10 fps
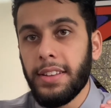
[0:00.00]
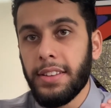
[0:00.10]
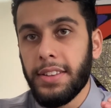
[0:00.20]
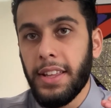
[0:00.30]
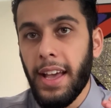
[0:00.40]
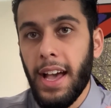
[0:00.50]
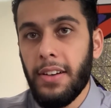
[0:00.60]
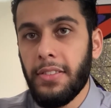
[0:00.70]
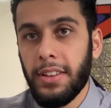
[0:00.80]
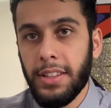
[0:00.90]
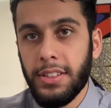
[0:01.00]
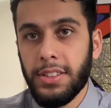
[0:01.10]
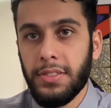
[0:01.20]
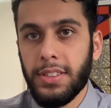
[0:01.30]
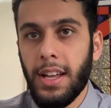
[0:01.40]
they have a list
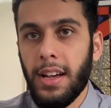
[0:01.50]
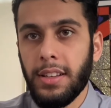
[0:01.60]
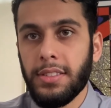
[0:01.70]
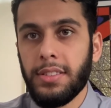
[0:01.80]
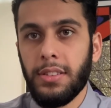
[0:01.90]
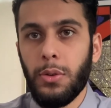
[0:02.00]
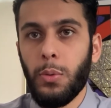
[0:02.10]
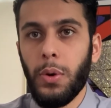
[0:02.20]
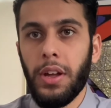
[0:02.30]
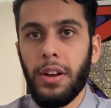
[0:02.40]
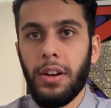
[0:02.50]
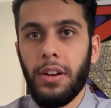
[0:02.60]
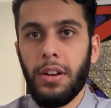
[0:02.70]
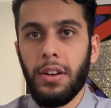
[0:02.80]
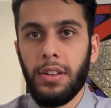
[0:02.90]
of stocks
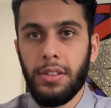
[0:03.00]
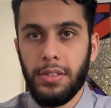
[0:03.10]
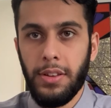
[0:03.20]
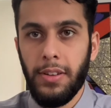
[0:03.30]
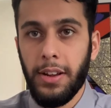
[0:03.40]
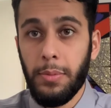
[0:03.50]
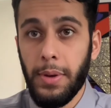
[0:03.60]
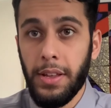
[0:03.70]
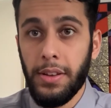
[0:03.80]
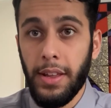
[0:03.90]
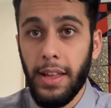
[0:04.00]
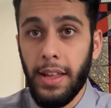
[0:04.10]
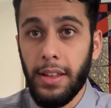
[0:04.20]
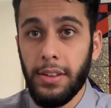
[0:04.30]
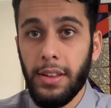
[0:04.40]
where they recommend,
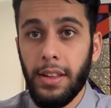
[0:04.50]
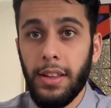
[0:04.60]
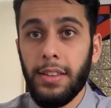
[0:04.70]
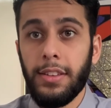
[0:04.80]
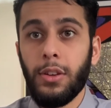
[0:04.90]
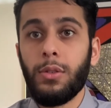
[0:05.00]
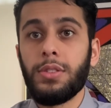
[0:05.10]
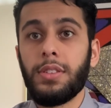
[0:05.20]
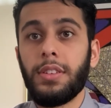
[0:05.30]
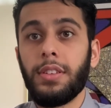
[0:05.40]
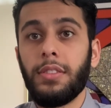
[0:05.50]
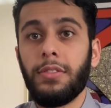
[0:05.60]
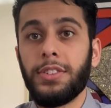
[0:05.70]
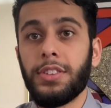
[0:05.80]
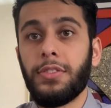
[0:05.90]
and they don't
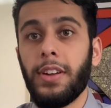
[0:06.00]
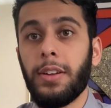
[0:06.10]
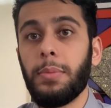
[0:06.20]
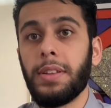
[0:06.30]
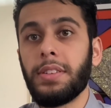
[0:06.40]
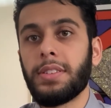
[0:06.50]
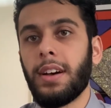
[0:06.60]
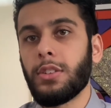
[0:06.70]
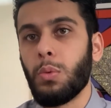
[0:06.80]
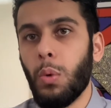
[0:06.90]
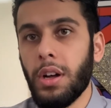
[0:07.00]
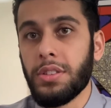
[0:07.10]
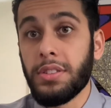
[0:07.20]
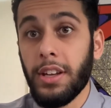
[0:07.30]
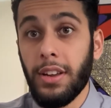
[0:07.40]
just recommend these stocks once.
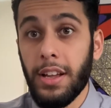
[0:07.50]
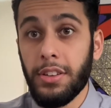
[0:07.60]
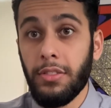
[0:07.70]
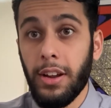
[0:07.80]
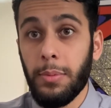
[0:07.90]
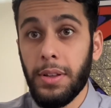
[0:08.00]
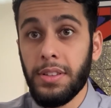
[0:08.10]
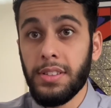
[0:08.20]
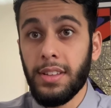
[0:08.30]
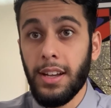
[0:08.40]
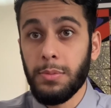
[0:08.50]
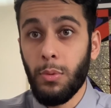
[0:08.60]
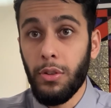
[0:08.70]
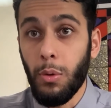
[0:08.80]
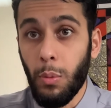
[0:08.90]
They could actually recommend these stocks
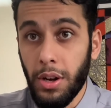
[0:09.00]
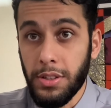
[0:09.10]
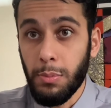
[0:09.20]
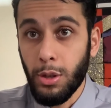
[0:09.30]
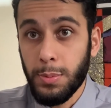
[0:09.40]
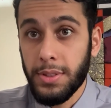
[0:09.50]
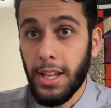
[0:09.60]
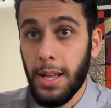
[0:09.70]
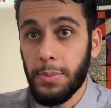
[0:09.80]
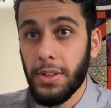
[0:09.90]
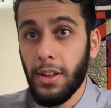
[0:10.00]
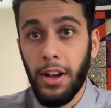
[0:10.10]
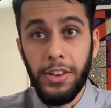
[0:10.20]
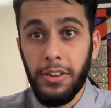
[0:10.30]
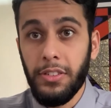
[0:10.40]
more than once, multiple times
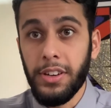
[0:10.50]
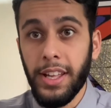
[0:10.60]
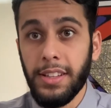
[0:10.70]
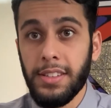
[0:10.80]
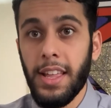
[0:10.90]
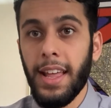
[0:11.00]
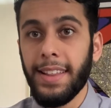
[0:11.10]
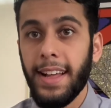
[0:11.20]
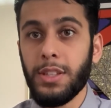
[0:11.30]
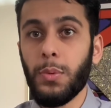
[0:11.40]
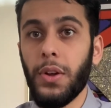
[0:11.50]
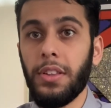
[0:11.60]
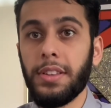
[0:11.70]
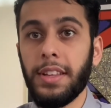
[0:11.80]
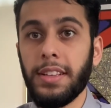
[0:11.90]
on different dates. And that's one of
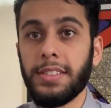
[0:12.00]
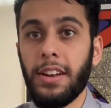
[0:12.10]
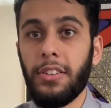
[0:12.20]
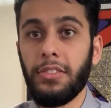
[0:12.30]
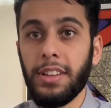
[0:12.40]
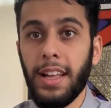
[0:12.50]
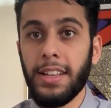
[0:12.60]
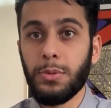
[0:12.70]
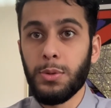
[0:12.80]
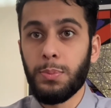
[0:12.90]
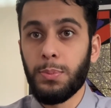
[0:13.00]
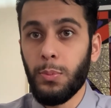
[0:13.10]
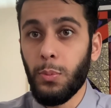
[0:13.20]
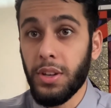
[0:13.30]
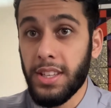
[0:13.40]
the things that I realized was
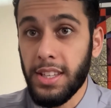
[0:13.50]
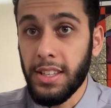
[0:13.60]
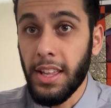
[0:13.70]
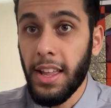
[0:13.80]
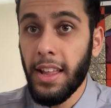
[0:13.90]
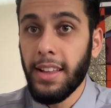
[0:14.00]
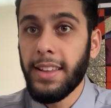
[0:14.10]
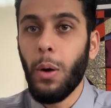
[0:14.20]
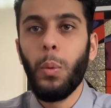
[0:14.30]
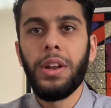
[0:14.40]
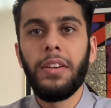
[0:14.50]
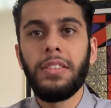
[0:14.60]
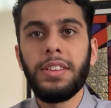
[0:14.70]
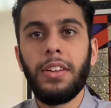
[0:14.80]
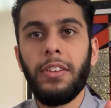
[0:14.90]
key, that
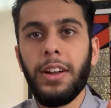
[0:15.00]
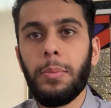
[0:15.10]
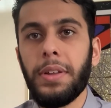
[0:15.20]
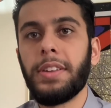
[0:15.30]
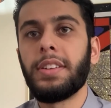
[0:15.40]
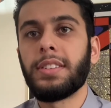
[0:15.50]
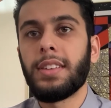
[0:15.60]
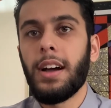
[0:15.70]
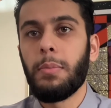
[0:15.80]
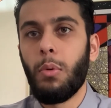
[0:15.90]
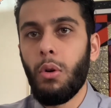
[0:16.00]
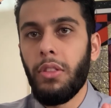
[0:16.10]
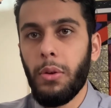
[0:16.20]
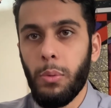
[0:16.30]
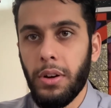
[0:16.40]
whenever they recommended a stock more
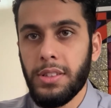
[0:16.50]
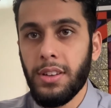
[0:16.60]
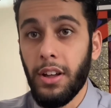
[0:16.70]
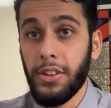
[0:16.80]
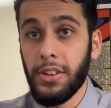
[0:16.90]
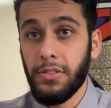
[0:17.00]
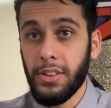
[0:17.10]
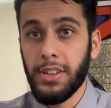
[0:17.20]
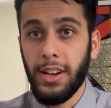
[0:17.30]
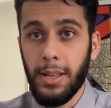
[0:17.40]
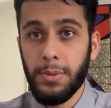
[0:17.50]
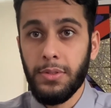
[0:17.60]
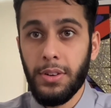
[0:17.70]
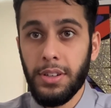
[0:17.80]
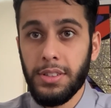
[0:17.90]
than once on different times, of
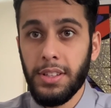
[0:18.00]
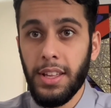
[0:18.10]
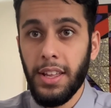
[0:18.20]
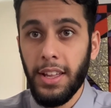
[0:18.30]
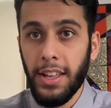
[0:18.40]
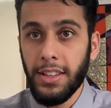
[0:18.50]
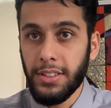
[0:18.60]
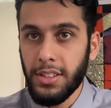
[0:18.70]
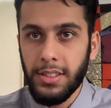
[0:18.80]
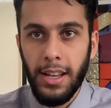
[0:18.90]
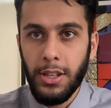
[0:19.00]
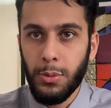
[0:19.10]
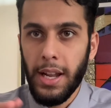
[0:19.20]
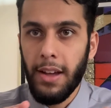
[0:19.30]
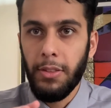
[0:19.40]
course, these stocks
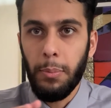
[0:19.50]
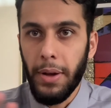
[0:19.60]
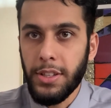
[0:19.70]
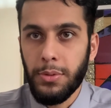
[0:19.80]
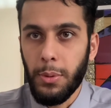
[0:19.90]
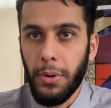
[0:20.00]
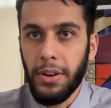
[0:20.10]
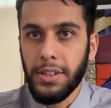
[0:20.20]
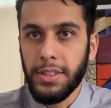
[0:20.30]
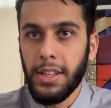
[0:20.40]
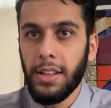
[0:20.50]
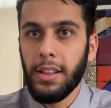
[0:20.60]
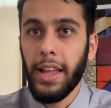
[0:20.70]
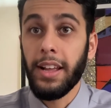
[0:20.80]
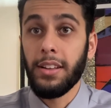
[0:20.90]
would have the best rewards.
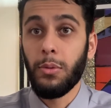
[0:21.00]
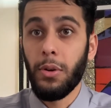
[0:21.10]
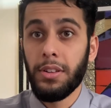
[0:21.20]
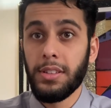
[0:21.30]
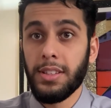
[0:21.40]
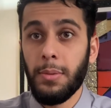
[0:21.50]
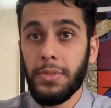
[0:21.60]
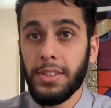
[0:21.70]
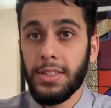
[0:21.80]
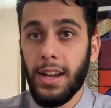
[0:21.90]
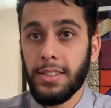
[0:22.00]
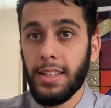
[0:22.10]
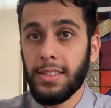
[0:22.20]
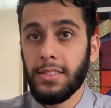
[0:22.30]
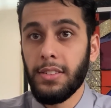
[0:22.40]
Like some of the stocks
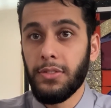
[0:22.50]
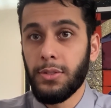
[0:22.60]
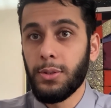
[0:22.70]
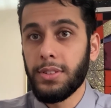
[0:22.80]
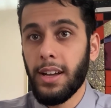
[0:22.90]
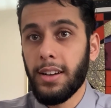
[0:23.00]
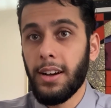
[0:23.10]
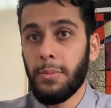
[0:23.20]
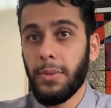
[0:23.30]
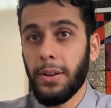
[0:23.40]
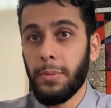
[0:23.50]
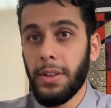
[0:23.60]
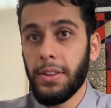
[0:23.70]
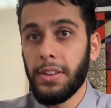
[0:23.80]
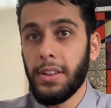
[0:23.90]
that the fool.com
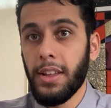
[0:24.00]
recommended